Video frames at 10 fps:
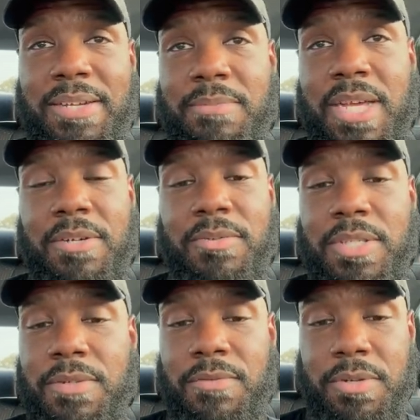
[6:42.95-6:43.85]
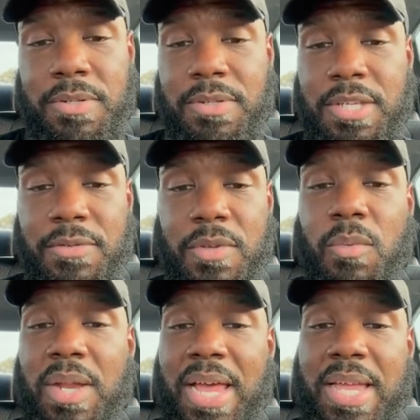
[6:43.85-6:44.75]
I'm not gonna sit in front of the TV
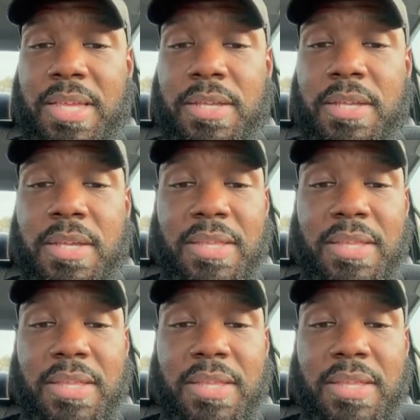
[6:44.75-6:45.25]
while I eat.